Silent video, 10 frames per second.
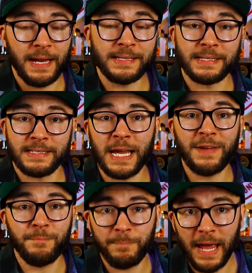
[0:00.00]
It's a
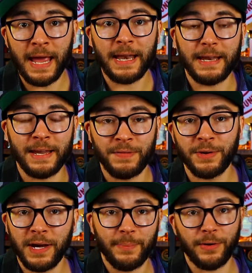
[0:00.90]
safe bet if you
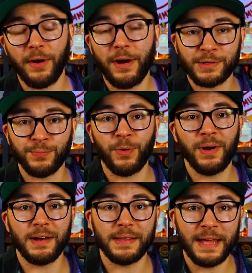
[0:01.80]
come across
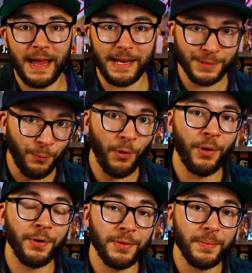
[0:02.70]
one that it's
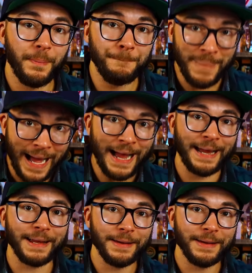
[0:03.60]
worth buying,